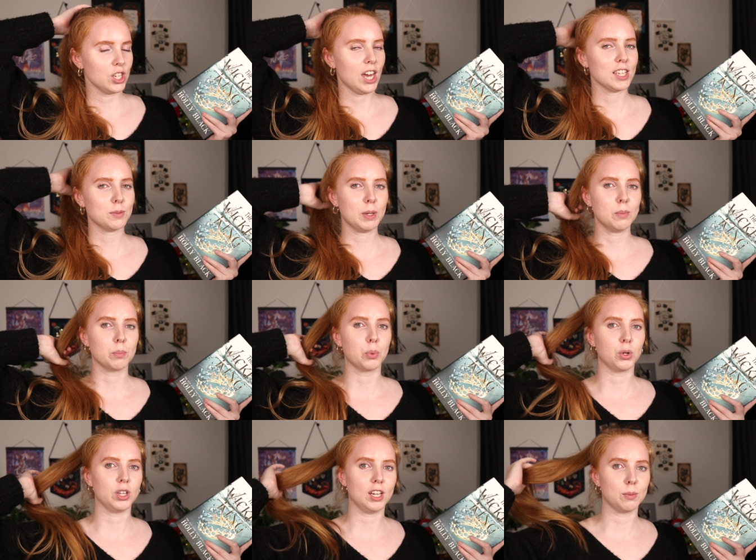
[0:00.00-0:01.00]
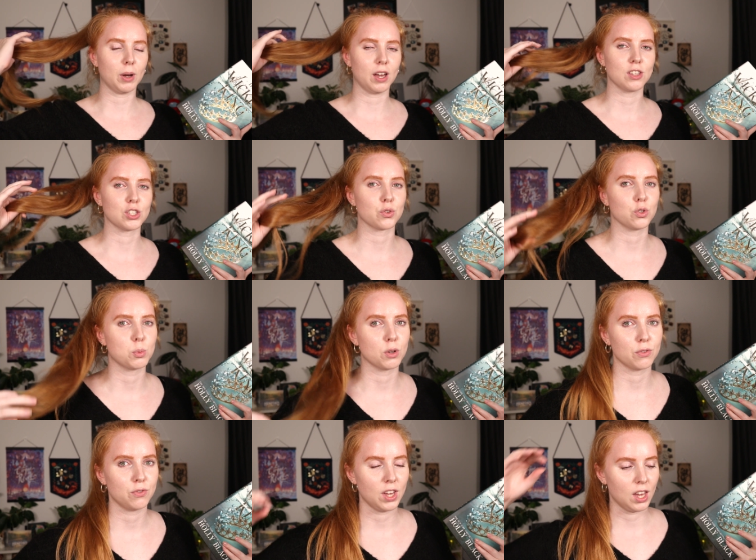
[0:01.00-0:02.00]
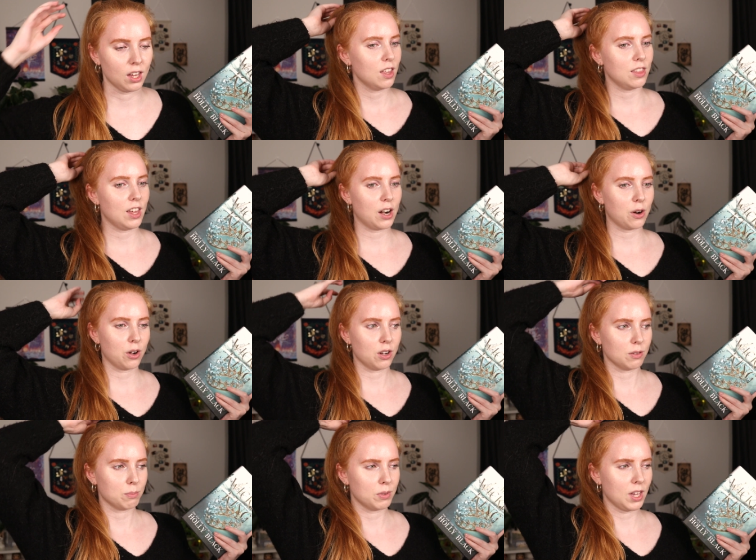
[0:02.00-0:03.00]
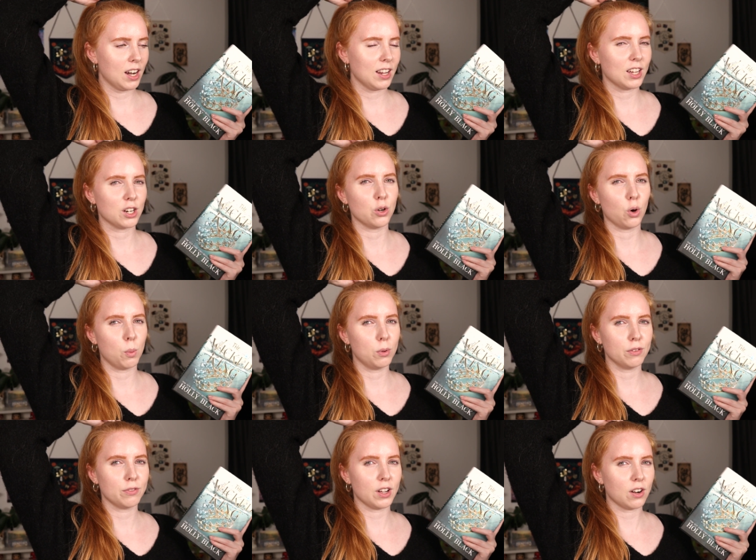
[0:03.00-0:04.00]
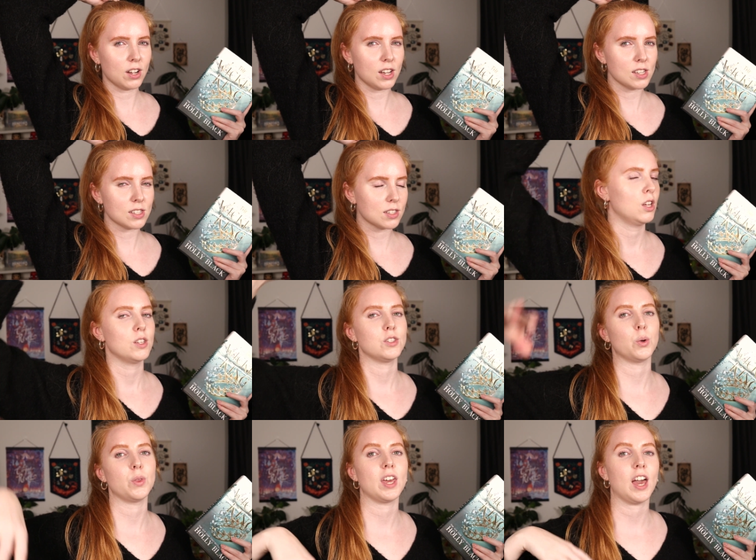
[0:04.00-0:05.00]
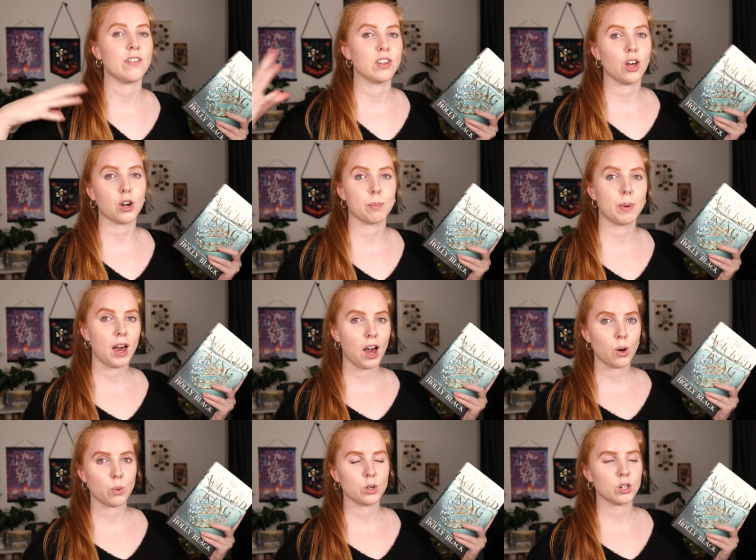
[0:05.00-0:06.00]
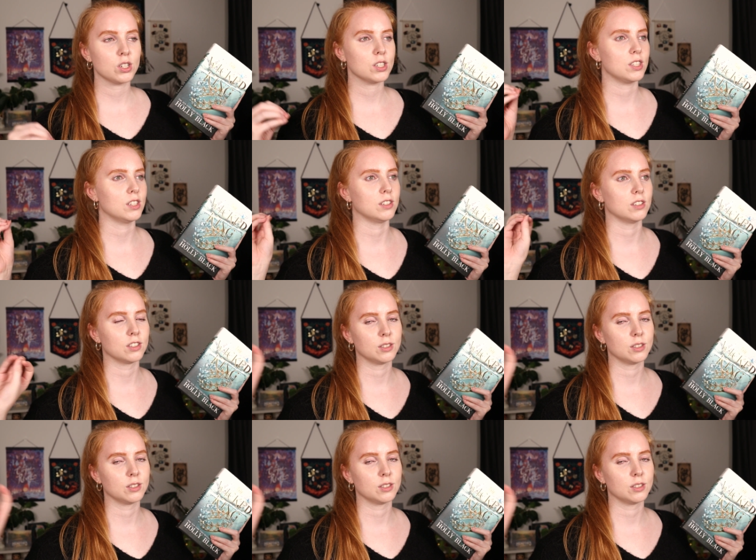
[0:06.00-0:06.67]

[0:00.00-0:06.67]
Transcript: has been bullied by this group of Fae that are kind of like noble fairies. So they have a lot of powers and,